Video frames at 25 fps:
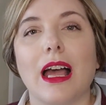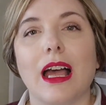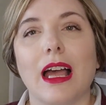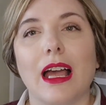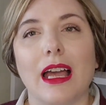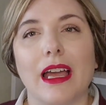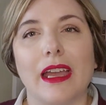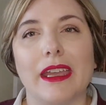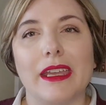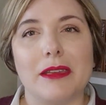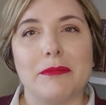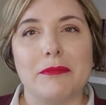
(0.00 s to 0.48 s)

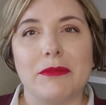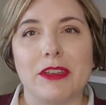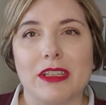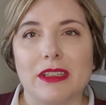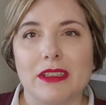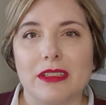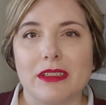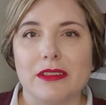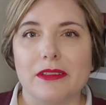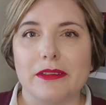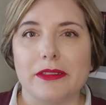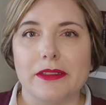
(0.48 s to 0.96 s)
I am
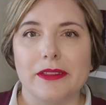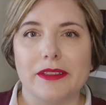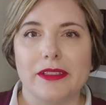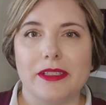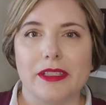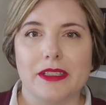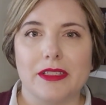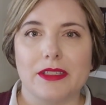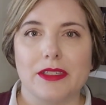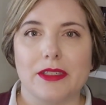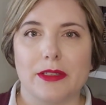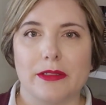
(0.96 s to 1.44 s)
not
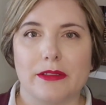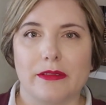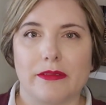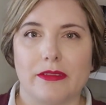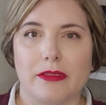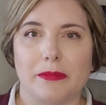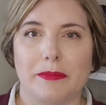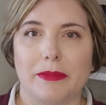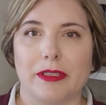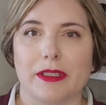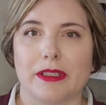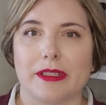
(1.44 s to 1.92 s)
including 2 of
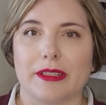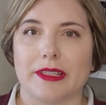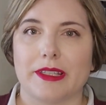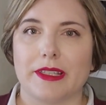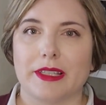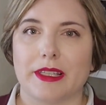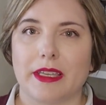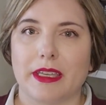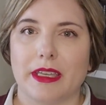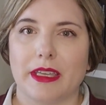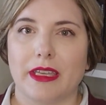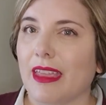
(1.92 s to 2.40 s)
the
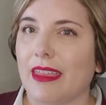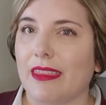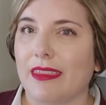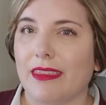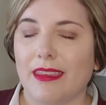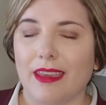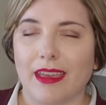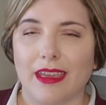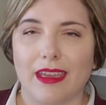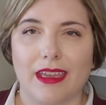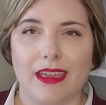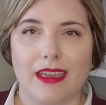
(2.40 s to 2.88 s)
books.
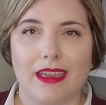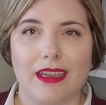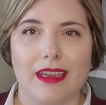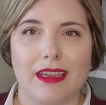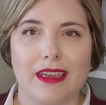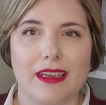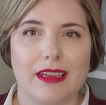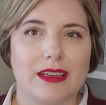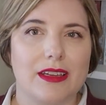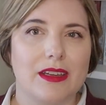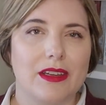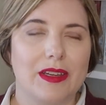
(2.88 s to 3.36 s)

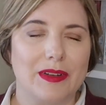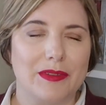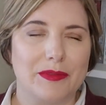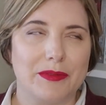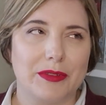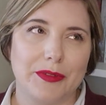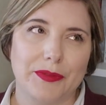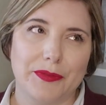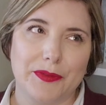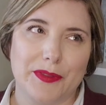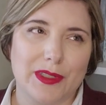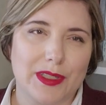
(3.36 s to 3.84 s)
They
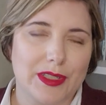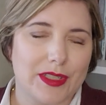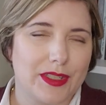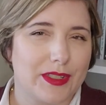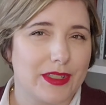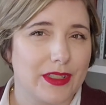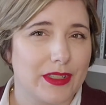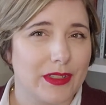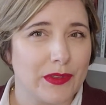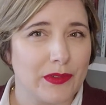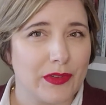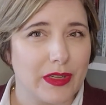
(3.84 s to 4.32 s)
were
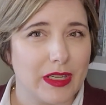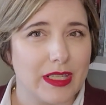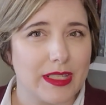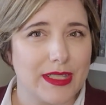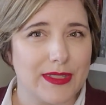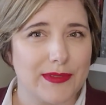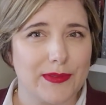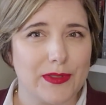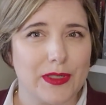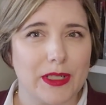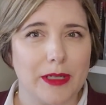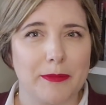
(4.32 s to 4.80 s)
4-star reads
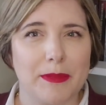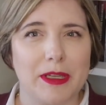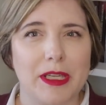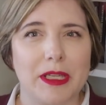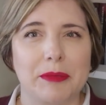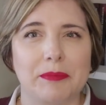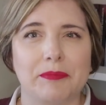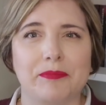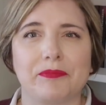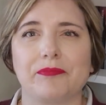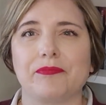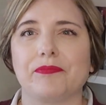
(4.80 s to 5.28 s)
for
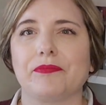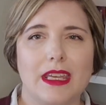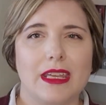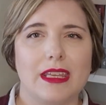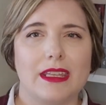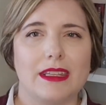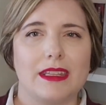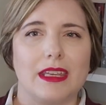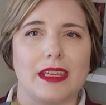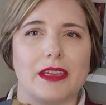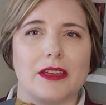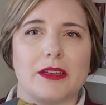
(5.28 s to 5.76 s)
me.
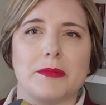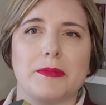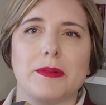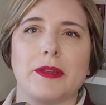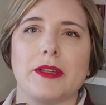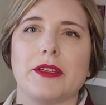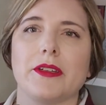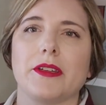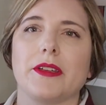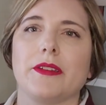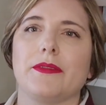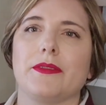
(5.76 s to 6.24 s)
They are
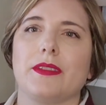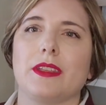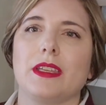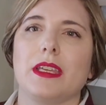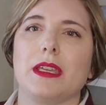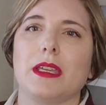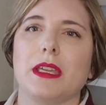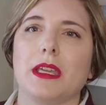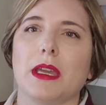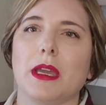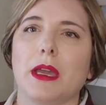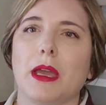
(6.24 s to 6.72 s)
part of
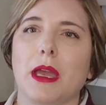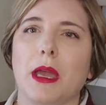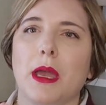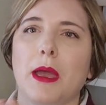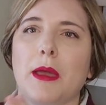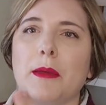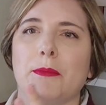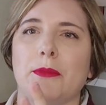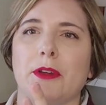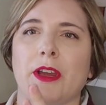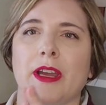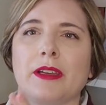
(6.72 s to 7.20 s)
the
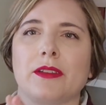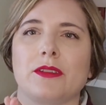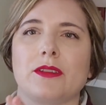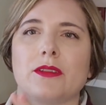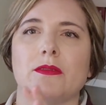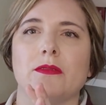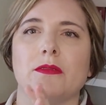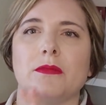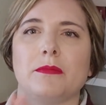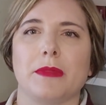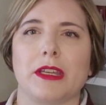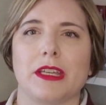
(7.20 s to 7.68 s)

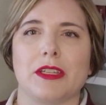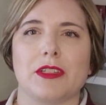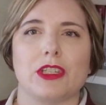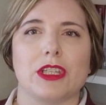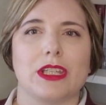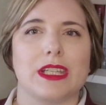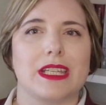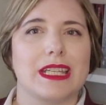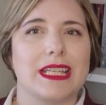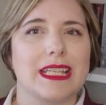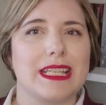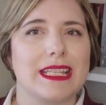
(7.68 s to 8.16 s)
Practical
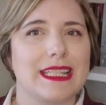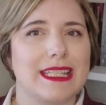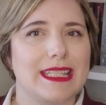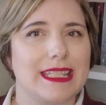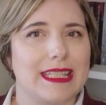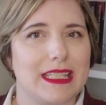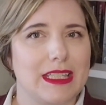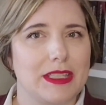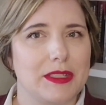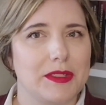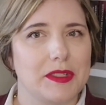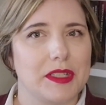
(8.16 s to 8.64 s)
Magic
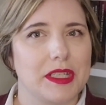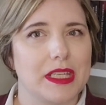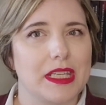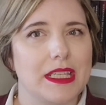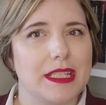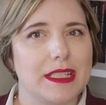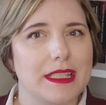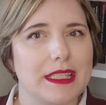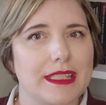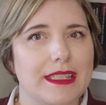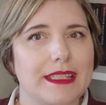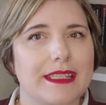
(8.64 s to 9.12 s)

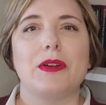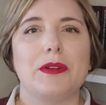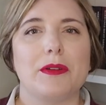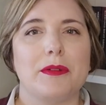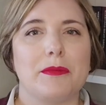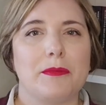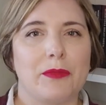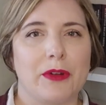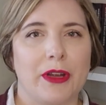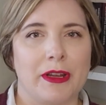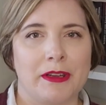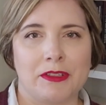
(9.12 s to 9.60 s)
series,
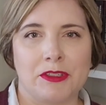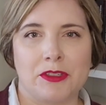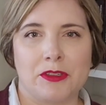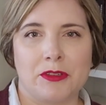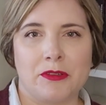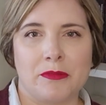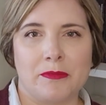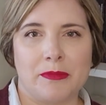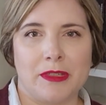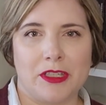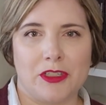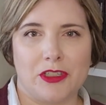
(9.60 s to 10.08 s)

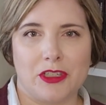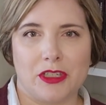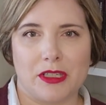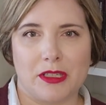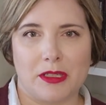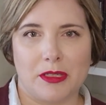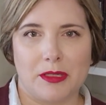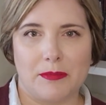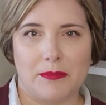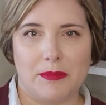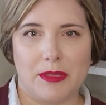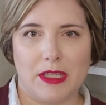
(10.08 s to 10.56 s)
Practical Magic
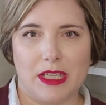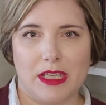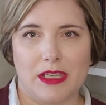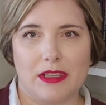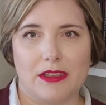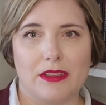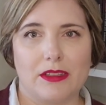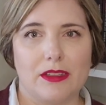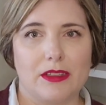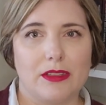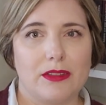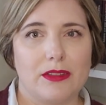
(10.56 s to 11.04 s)
being the